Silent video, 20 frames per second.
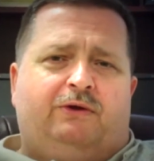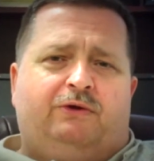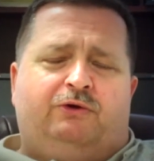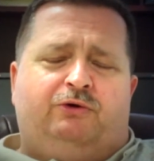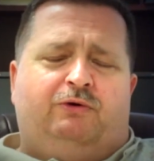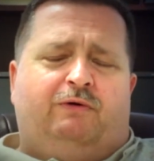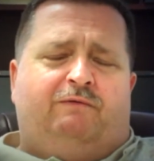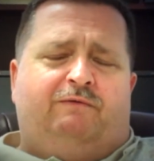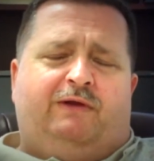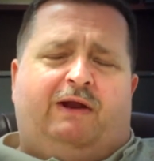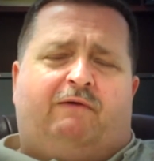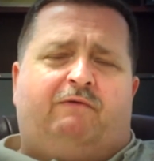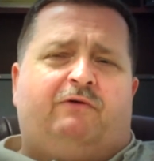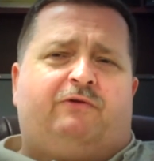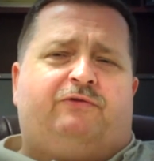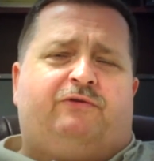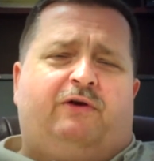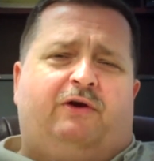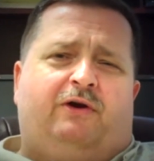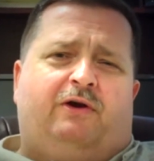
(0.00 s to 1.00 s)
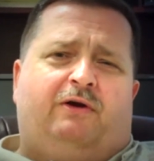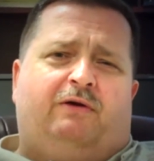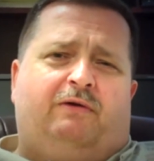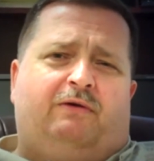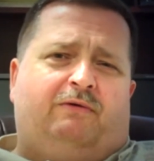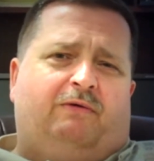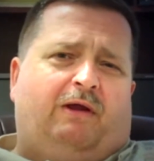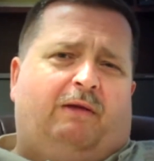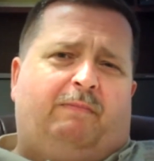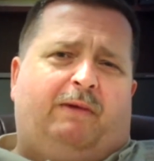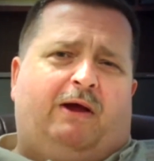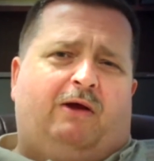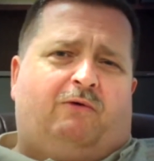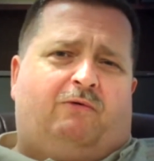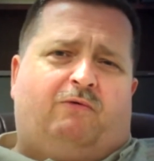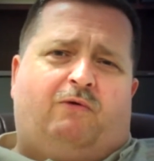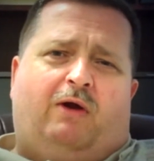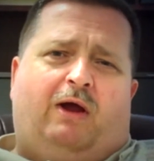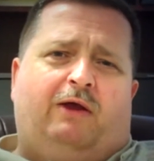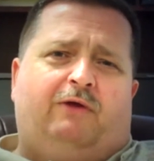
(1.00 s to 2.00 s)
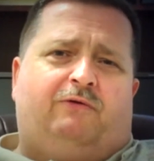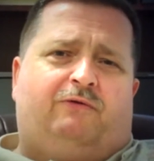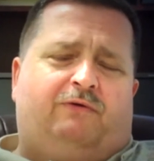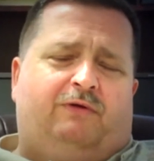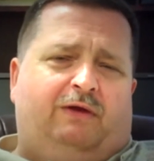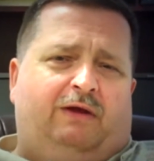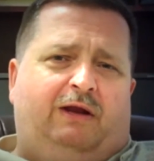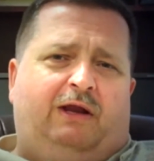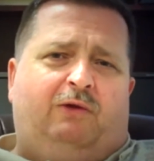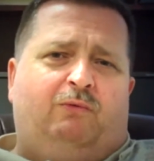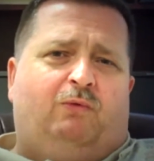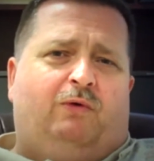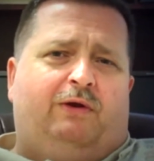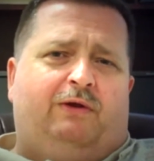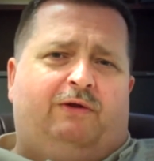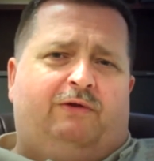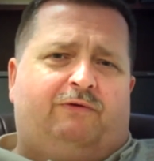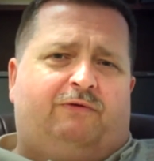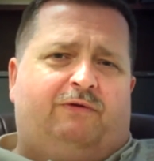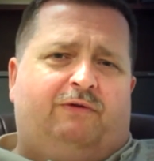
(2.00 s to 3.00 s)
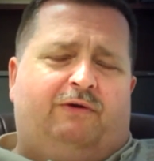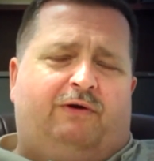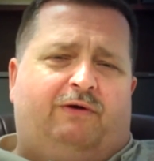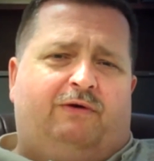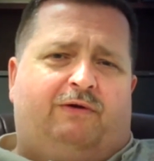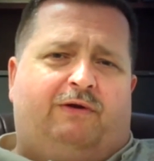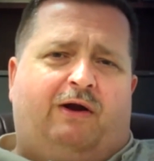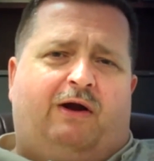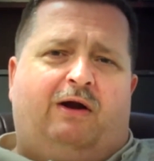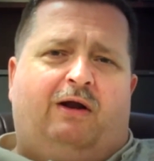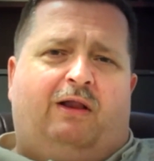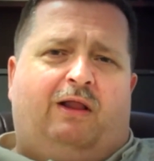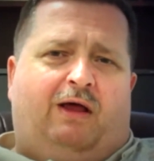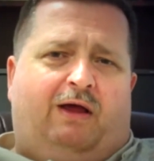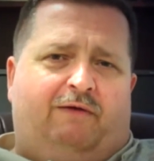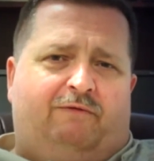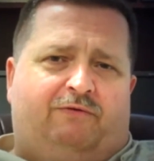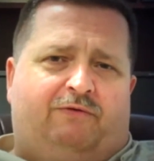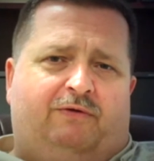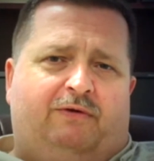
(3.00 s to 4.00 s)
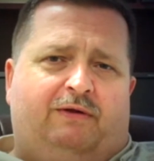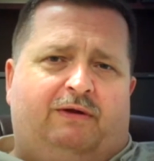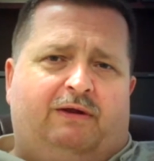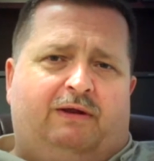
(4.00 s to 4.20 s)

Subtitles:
who have never shared about Christ to anyone else in their entire lives.